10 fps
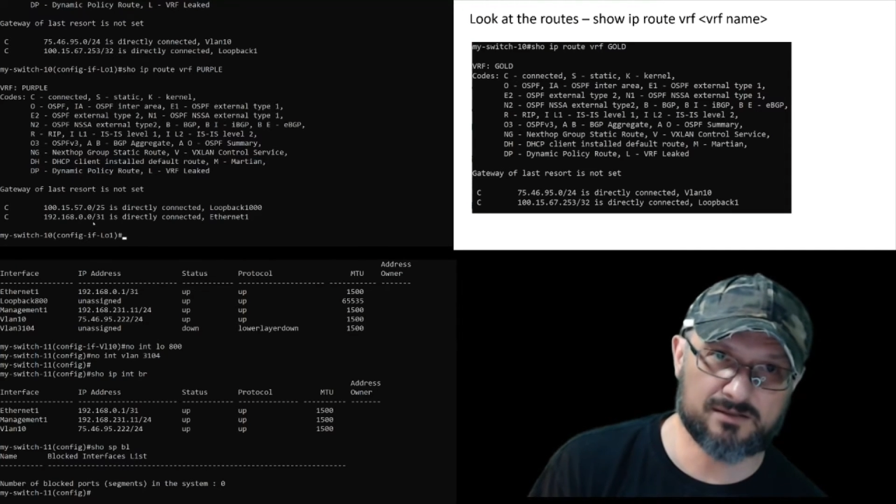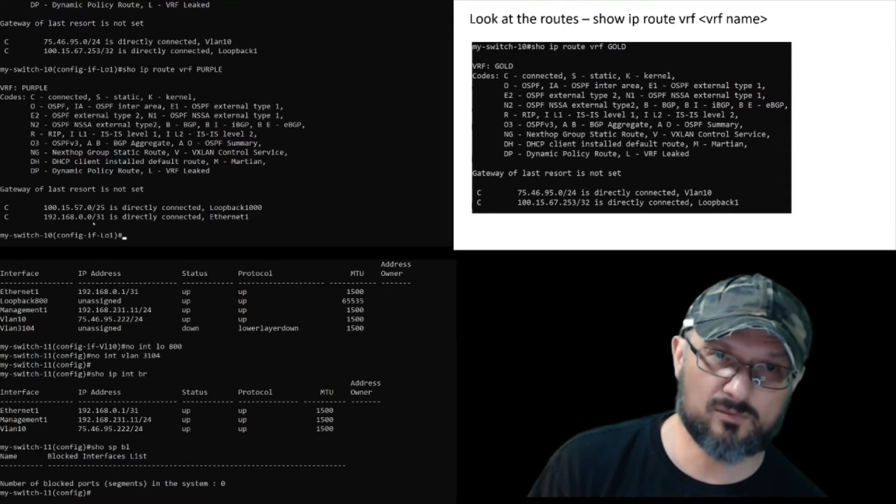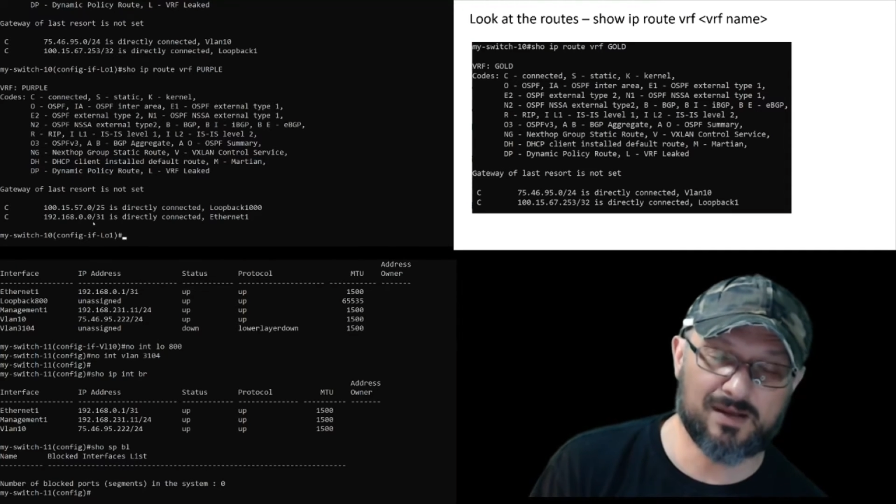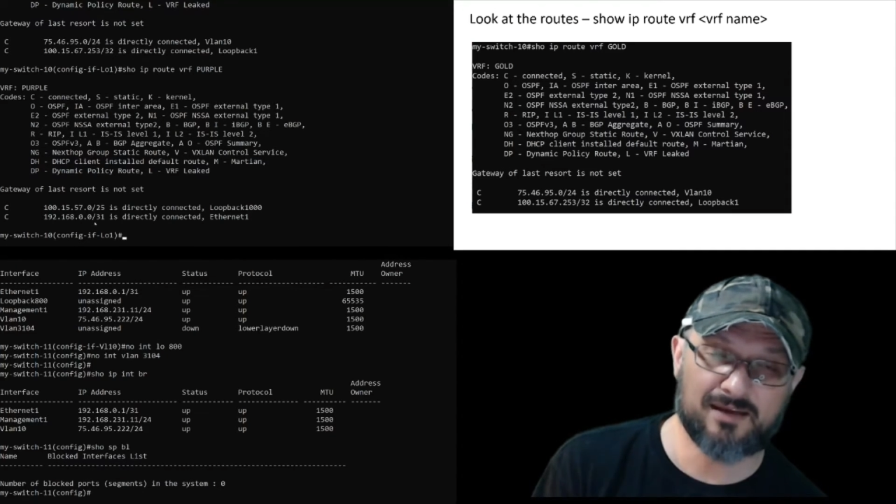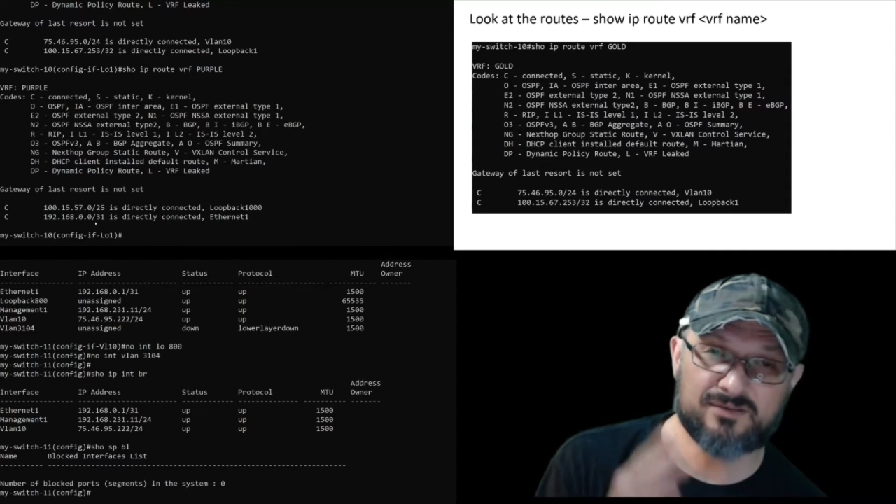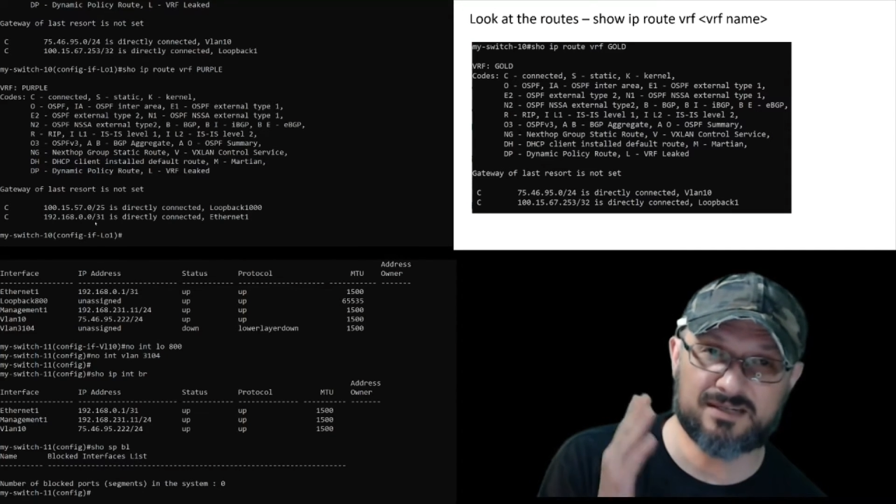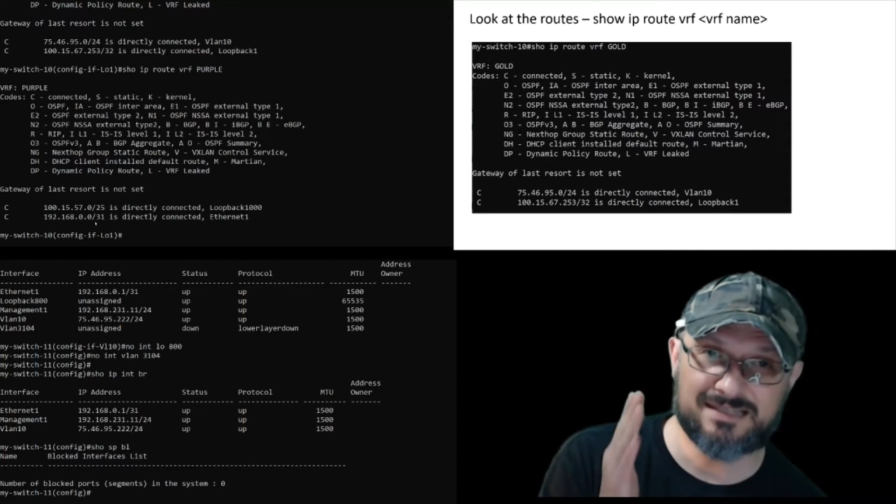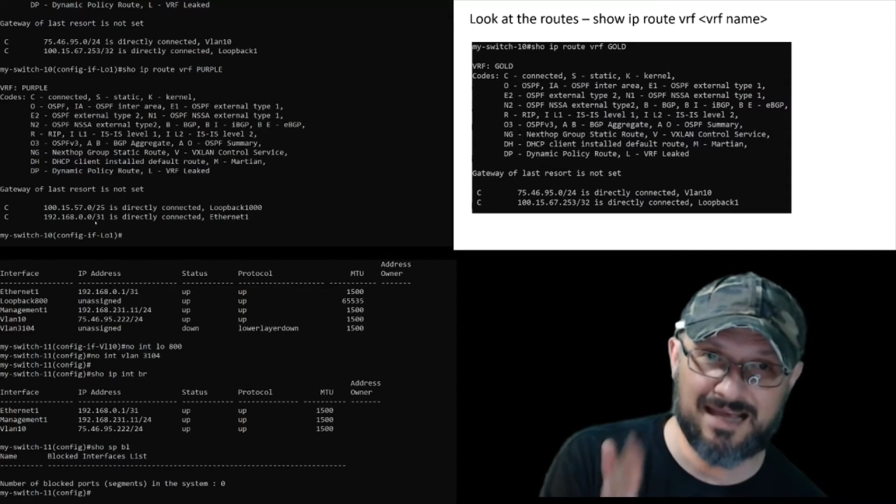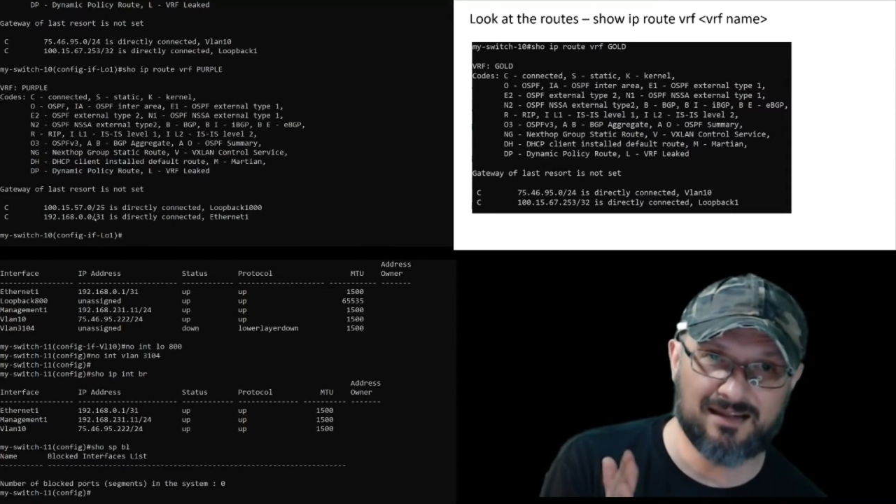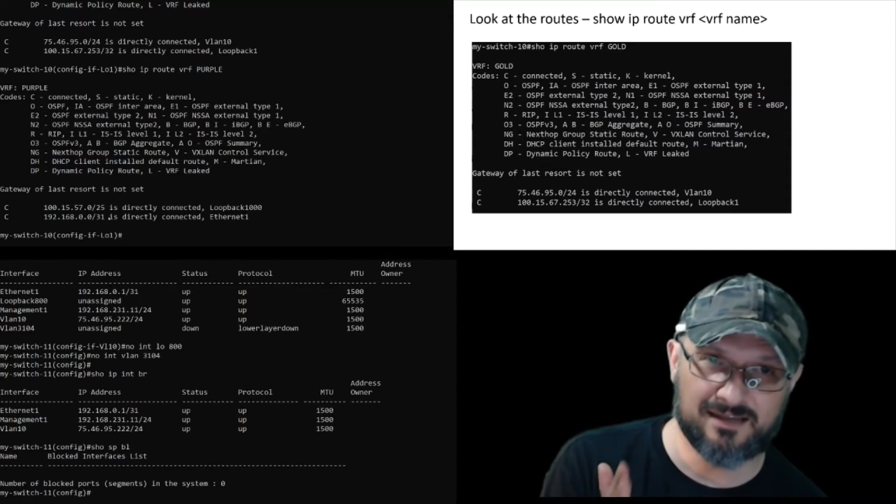We have to
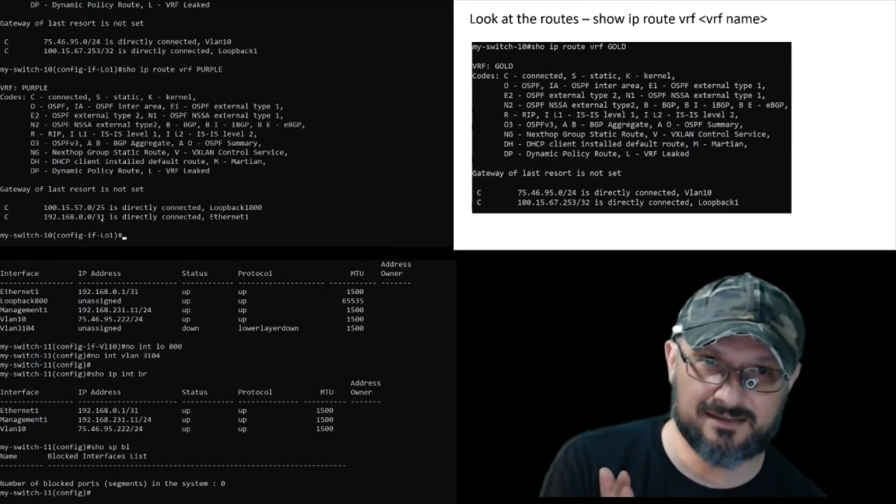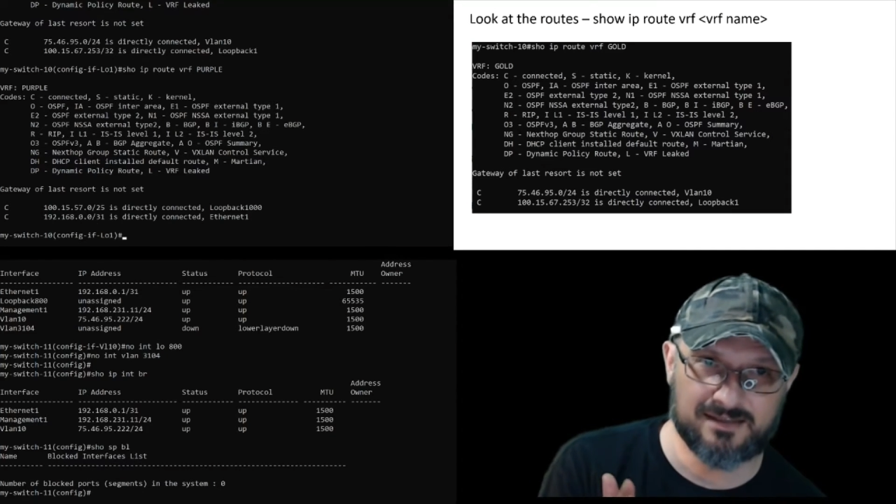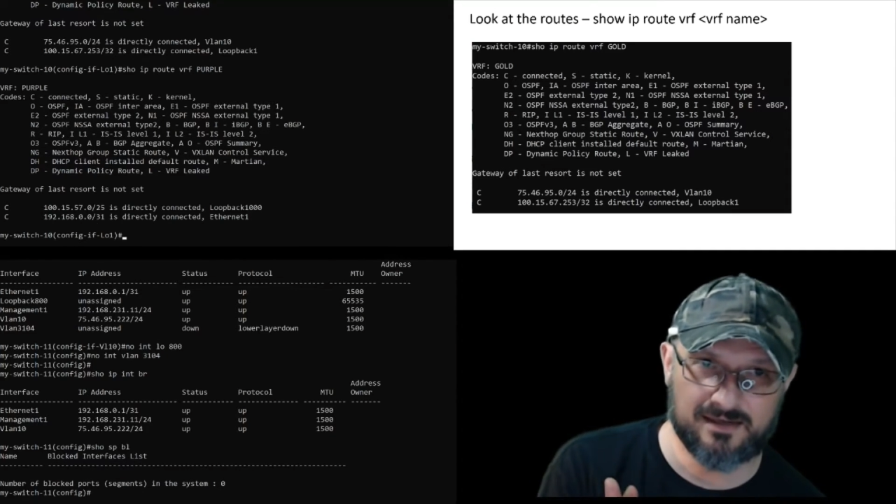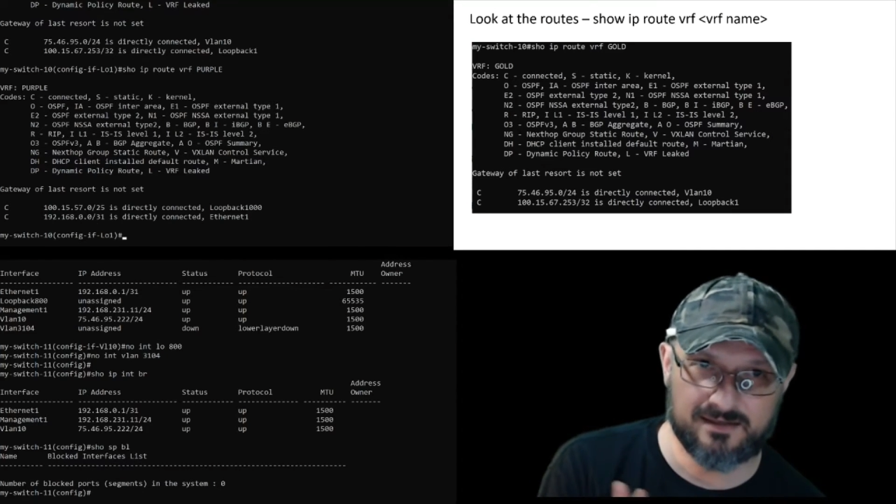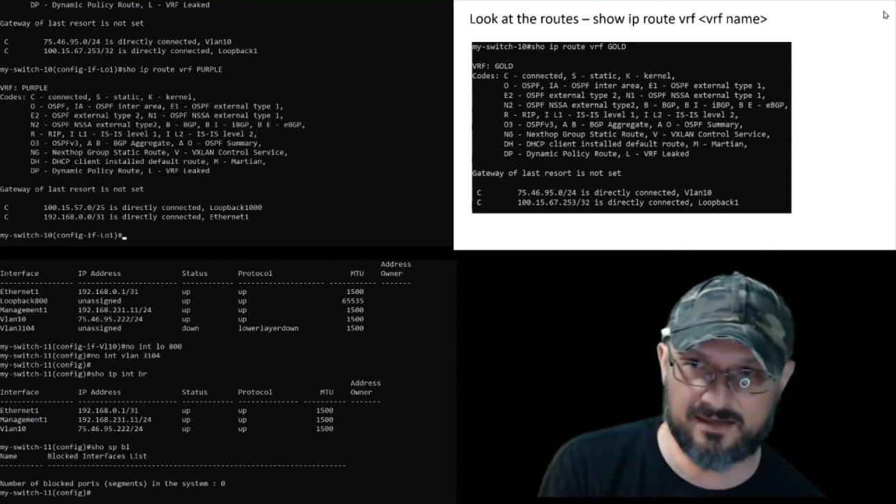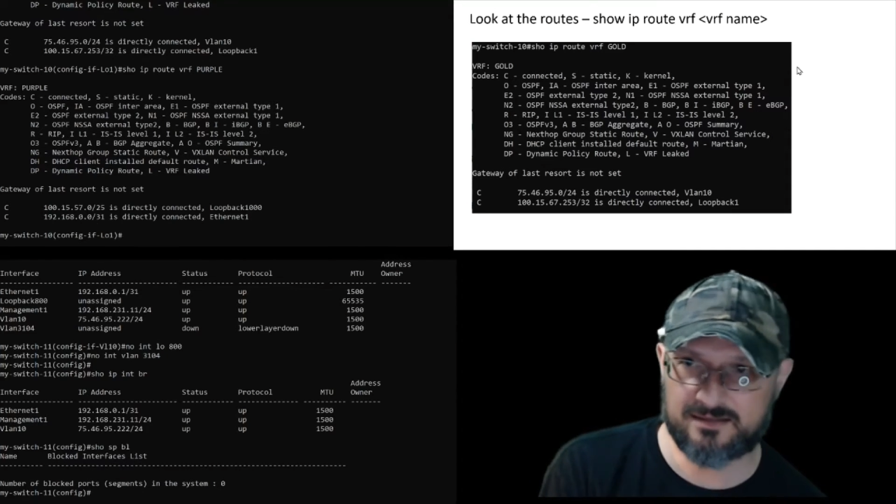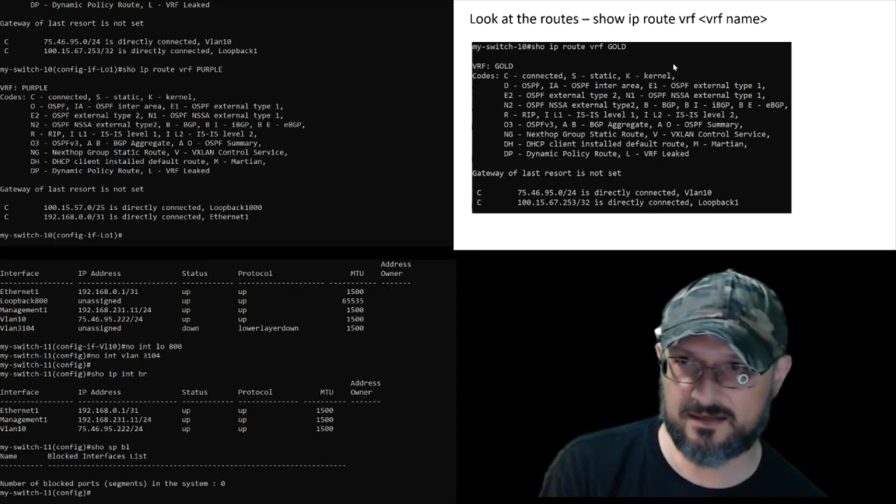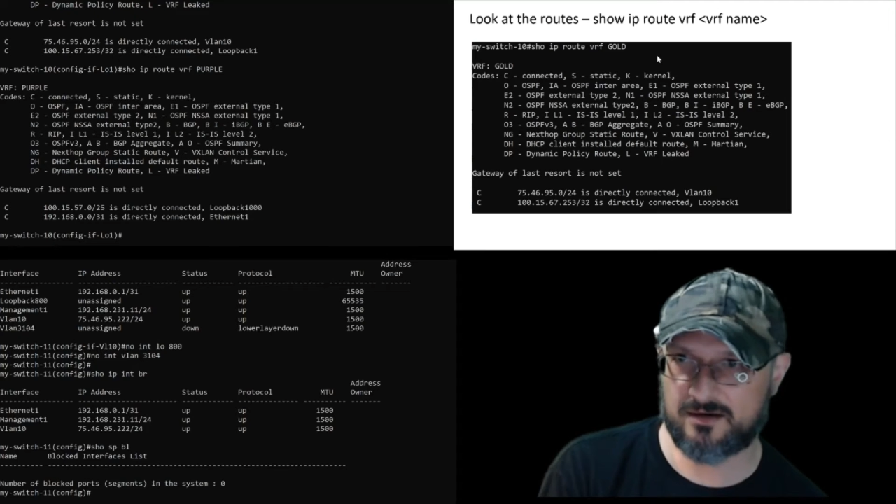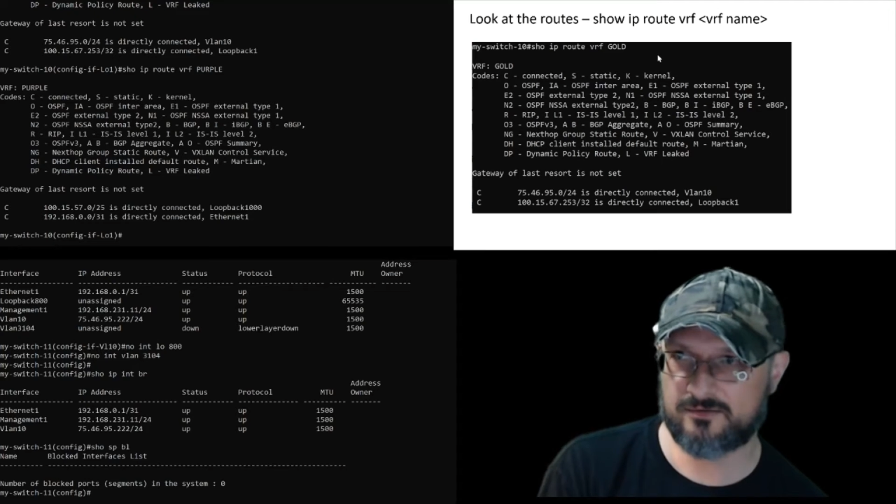tell it how to get there